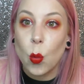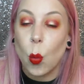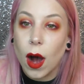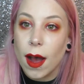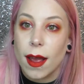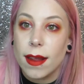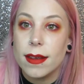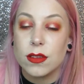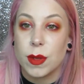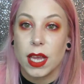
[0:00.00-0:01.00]
why?
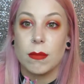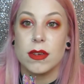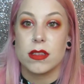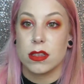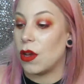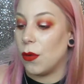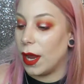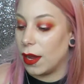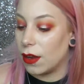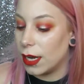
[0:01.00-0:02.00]
It was making me so
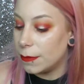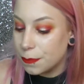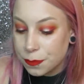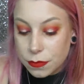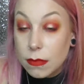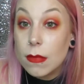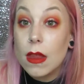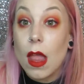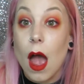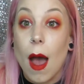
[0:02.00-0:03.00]
angry.
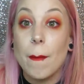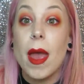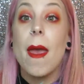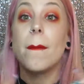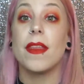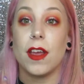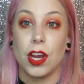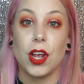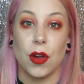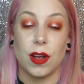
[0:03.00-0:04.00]
But there
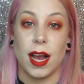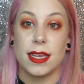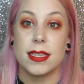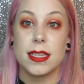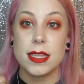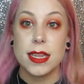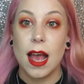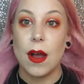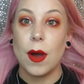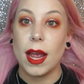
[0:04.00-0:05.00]
you go, guys. This is
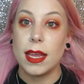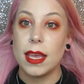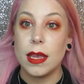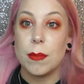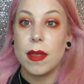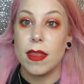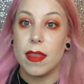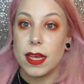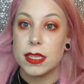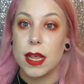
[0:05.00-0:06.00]
how I keep
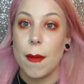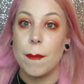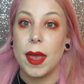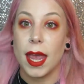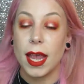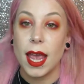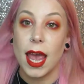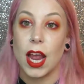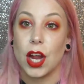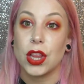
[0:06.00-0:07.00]
this pink
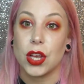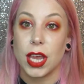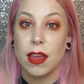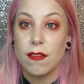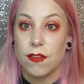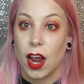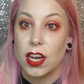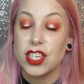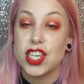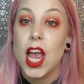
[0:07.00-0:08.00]
hair looking
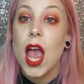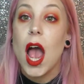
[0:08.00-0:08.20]
fresh.